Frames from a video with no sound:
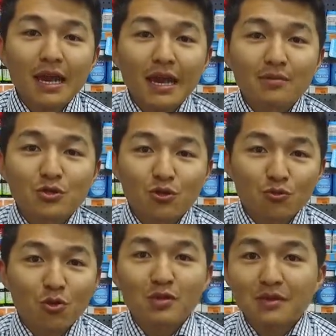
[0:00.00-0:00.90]
and I'm sure
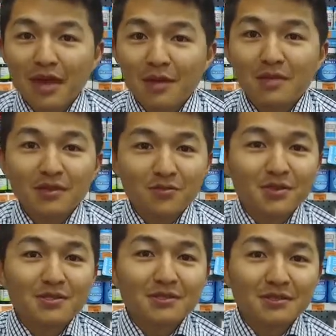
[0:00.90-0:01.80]
Robin and Amy and the
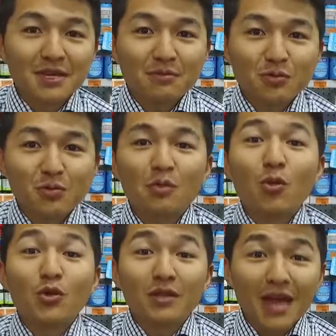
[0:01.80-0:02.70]
rest of the team will be
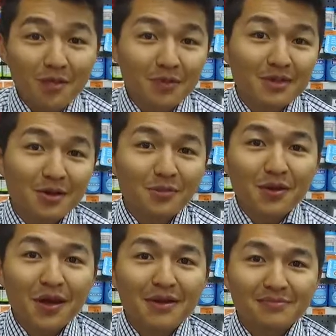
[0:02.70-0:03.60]
more than happy to help
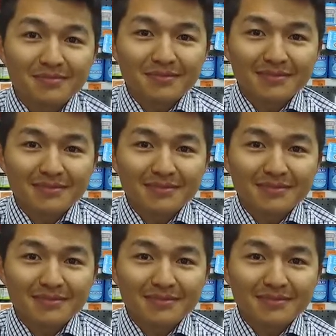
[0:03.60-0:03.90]
you out.